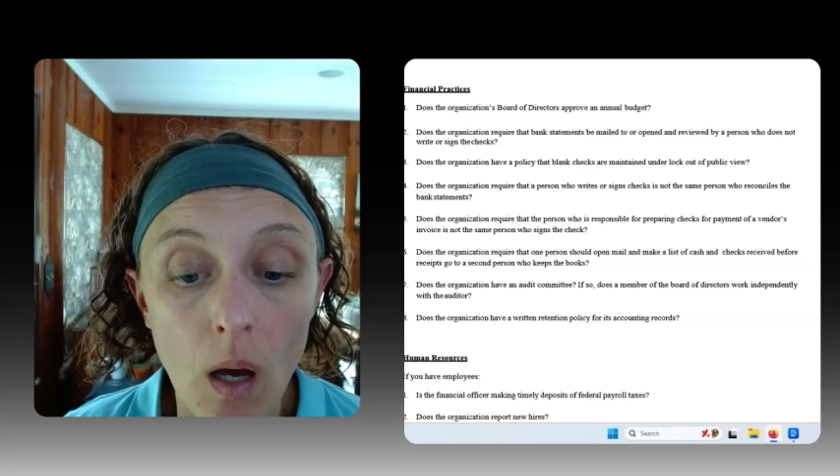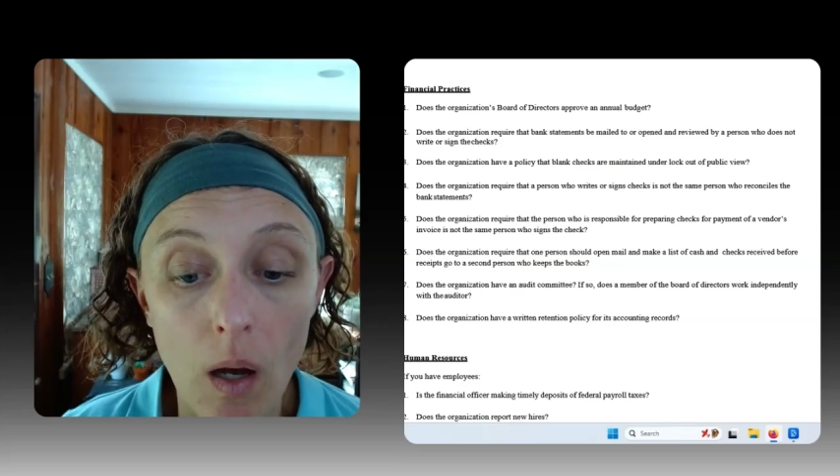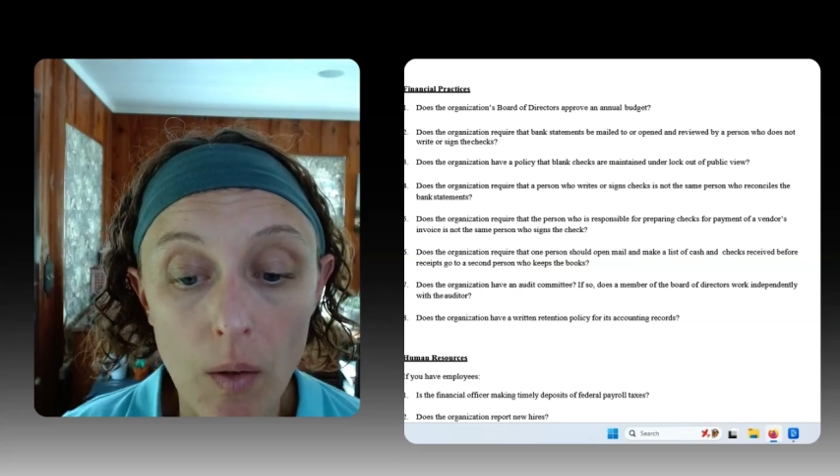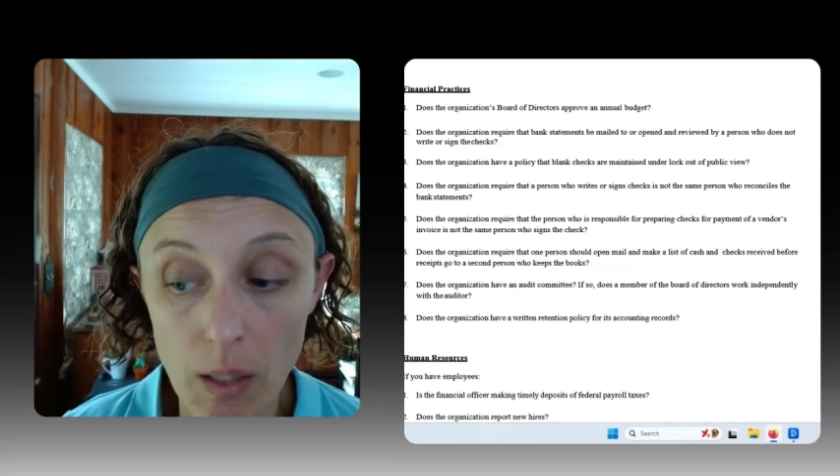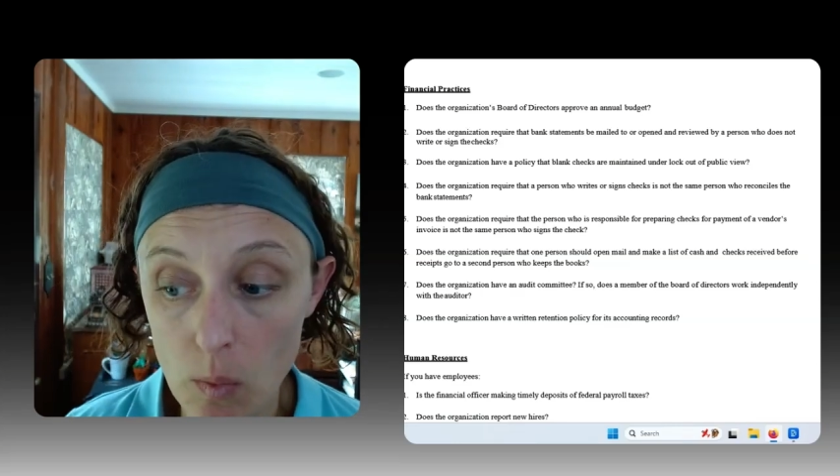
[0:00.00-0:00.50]

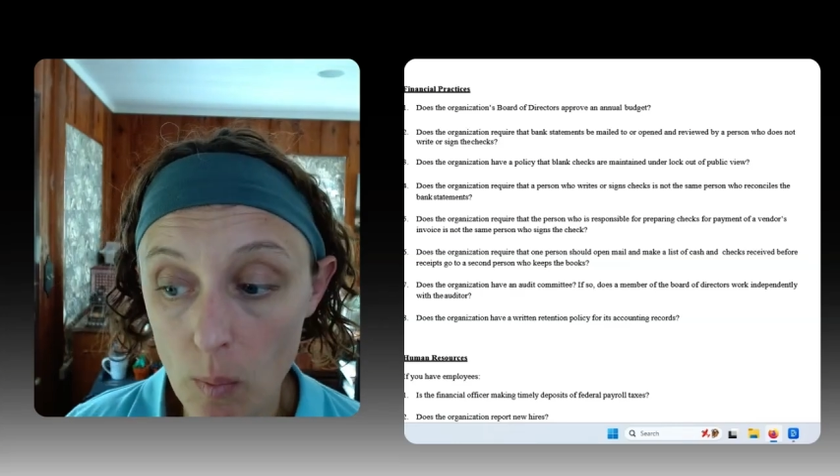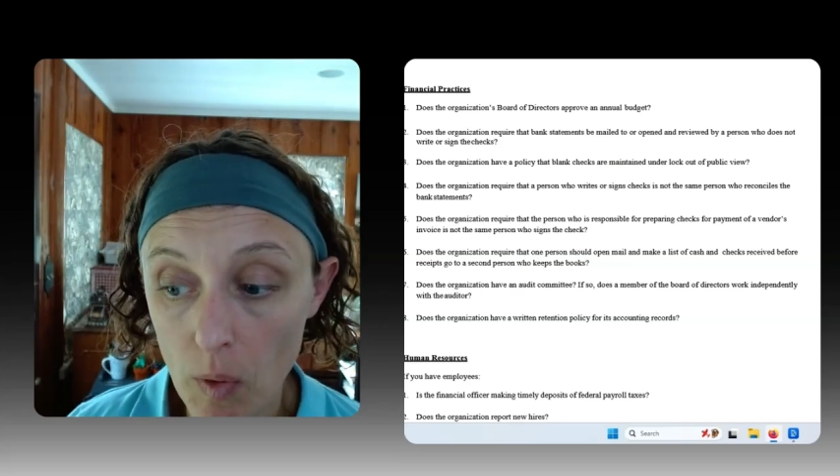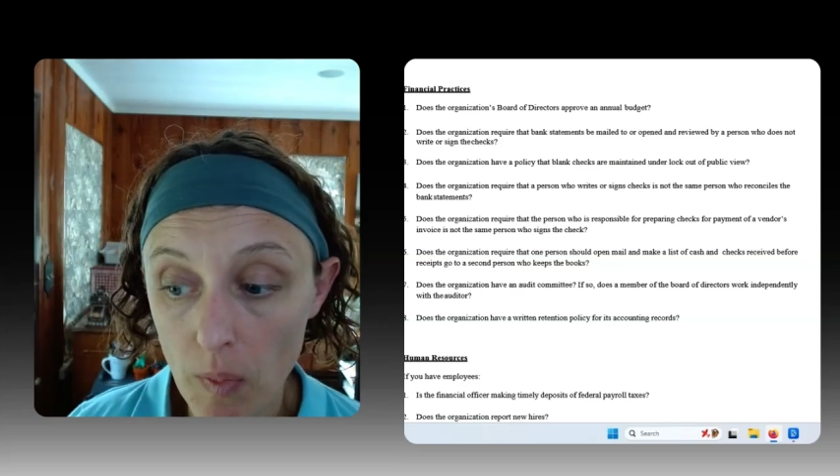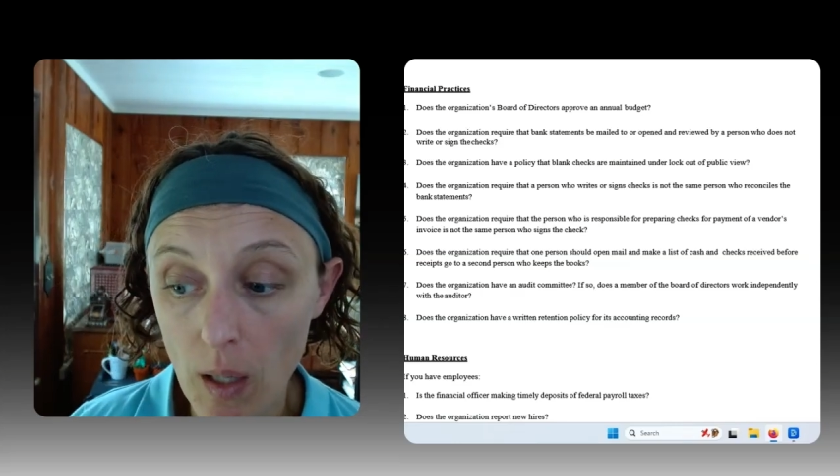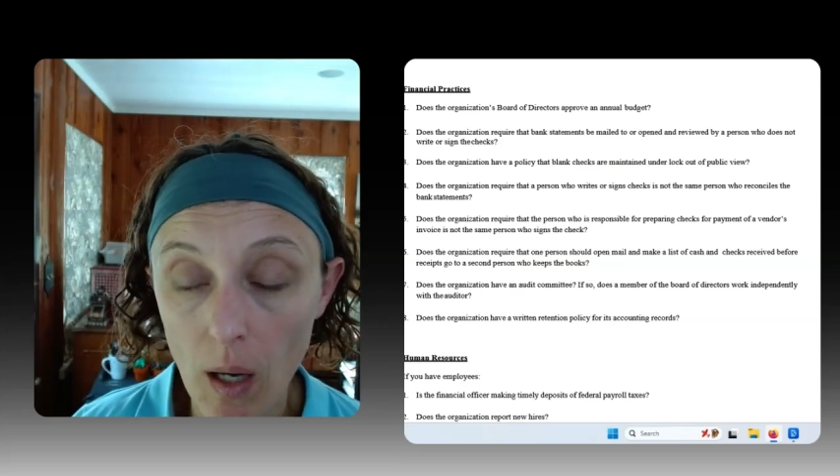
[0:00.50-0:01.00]
Okay, so one
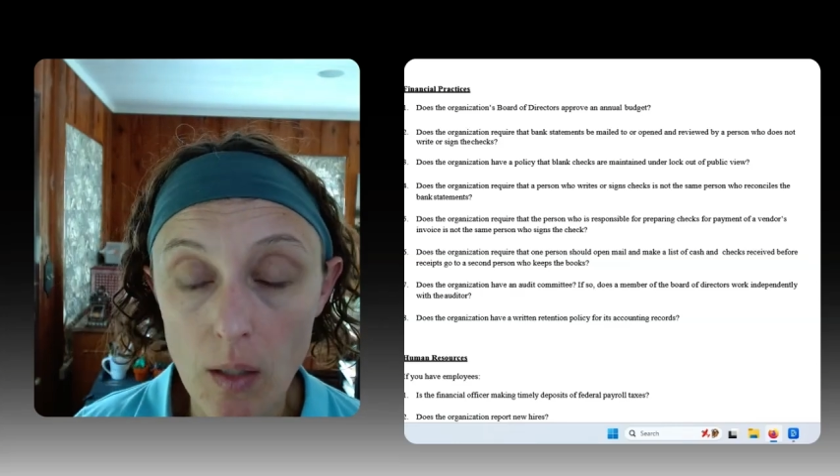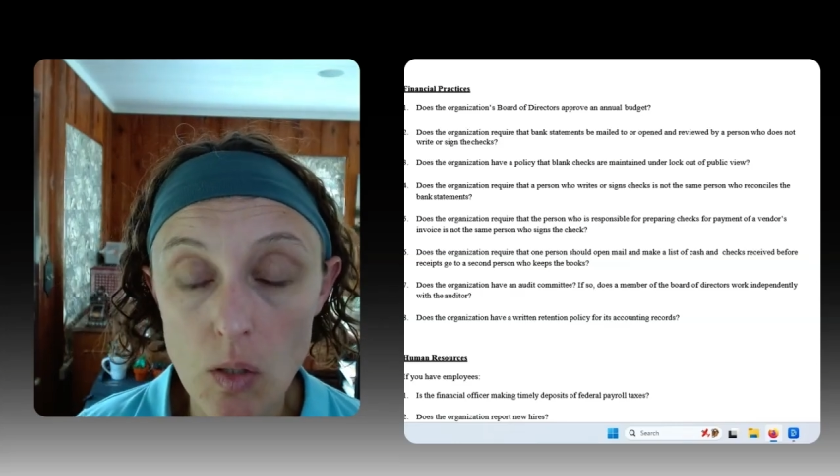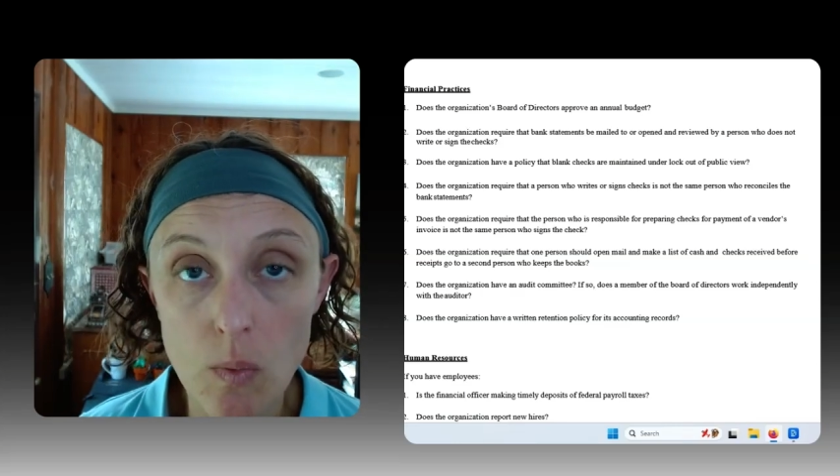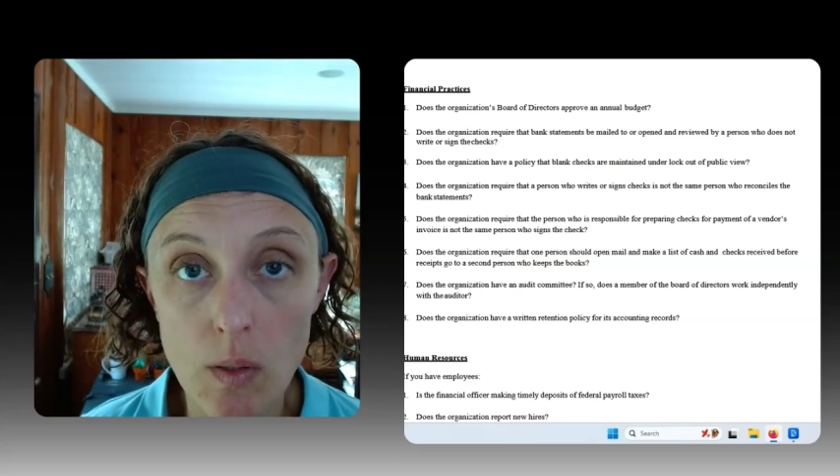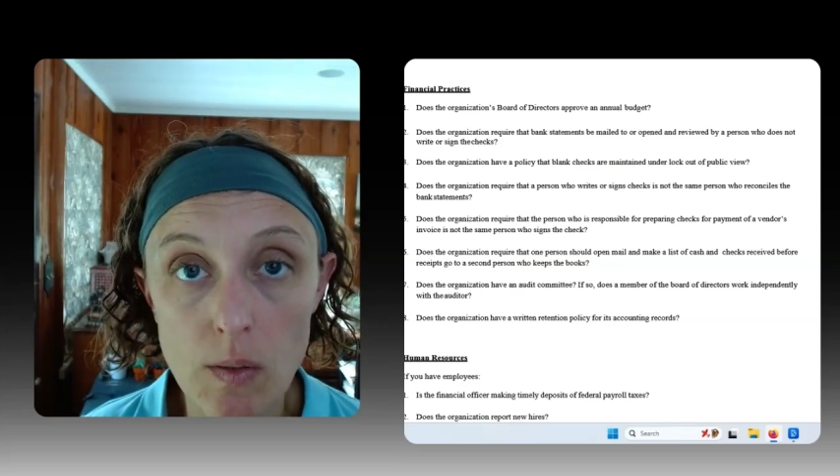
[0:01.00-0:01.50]
more thing I
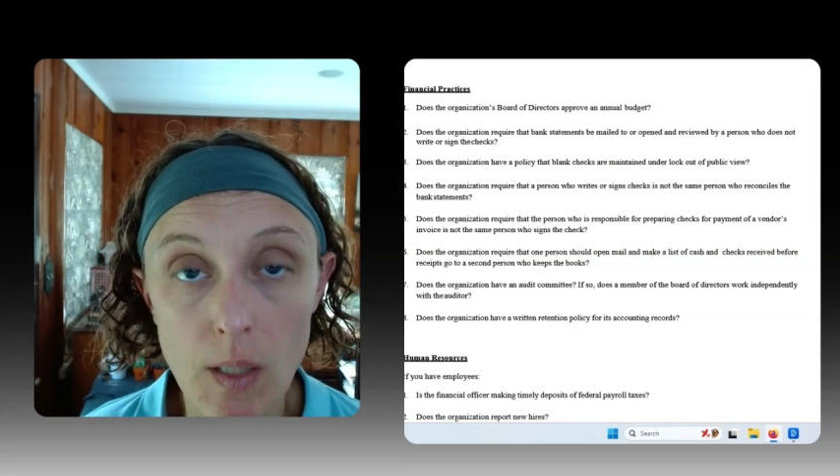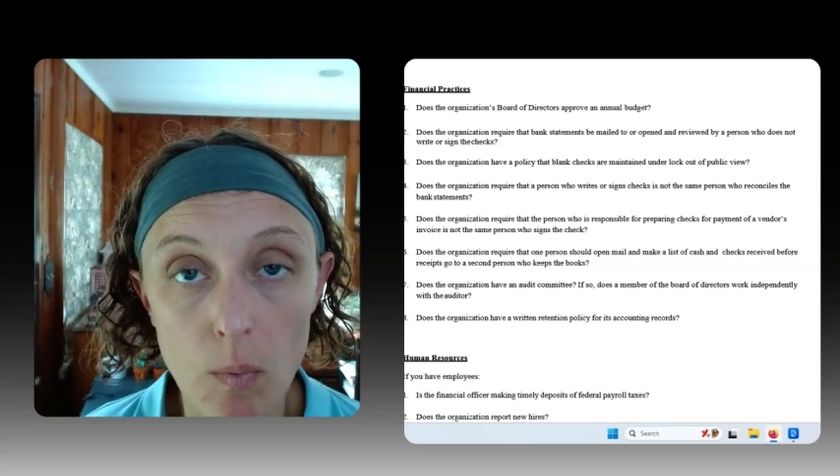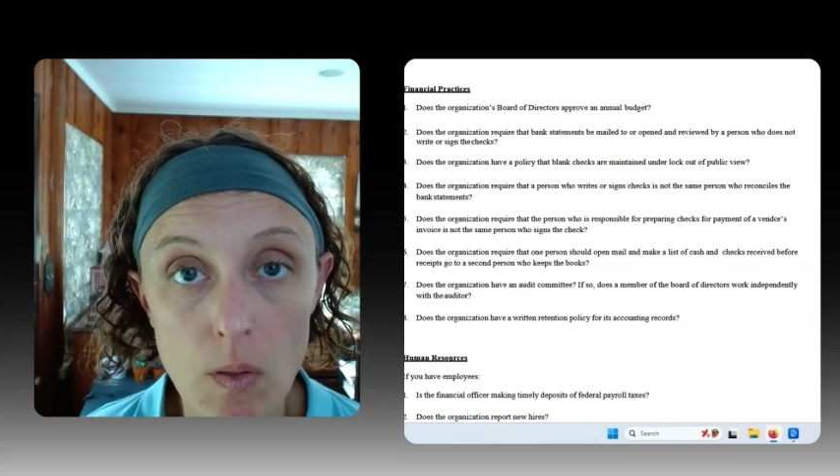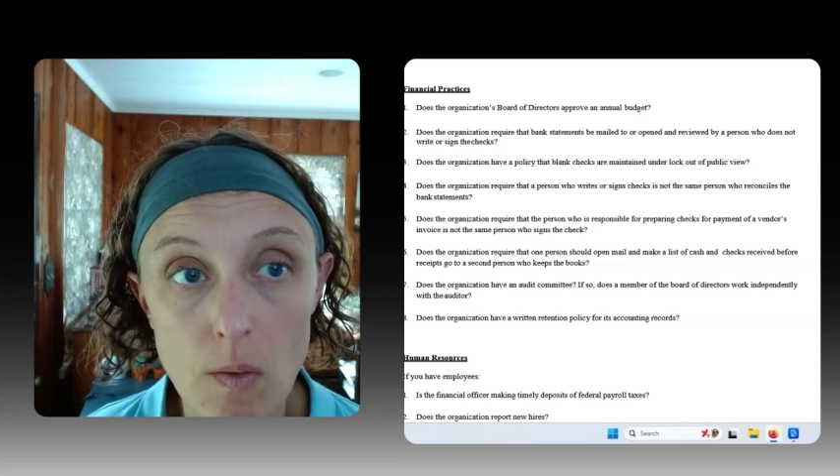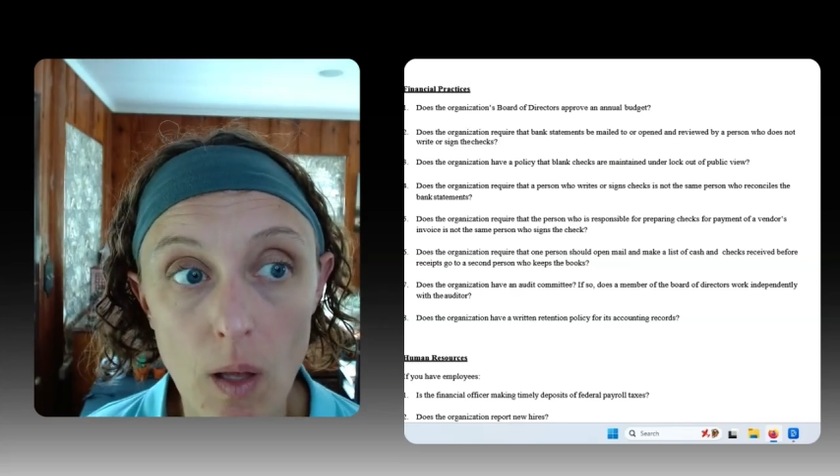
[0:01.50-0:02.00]
just want to say
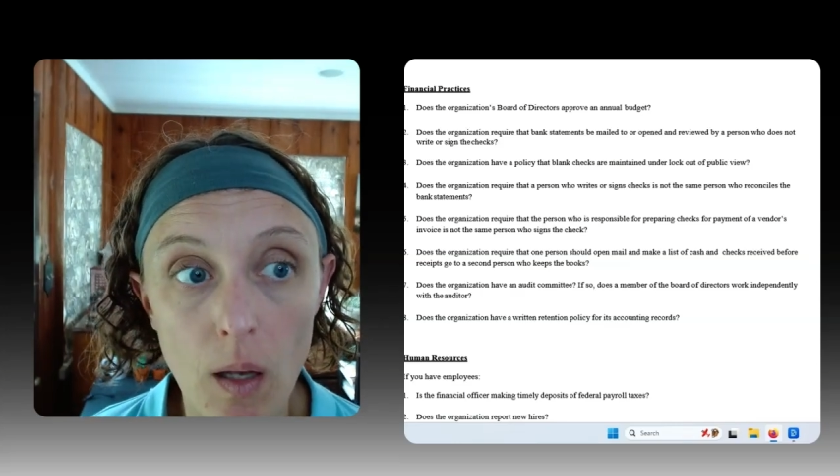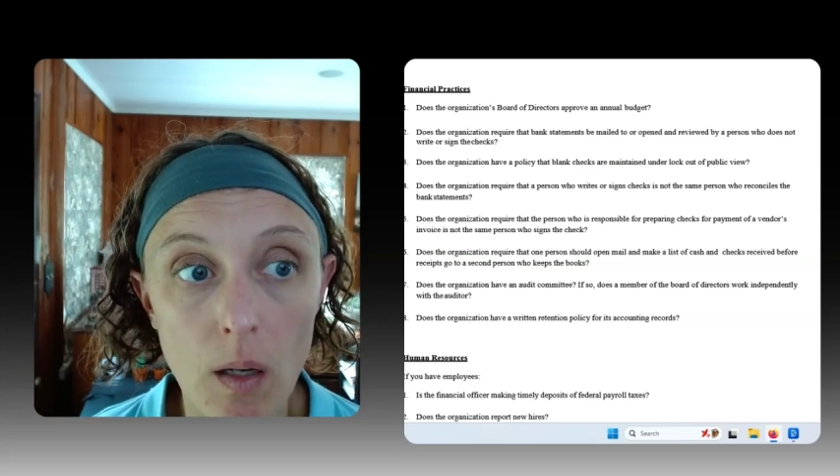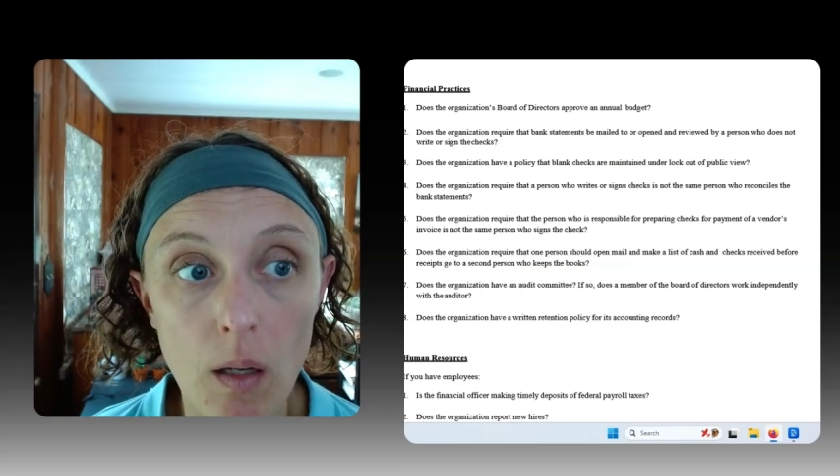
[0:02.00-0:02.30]
was that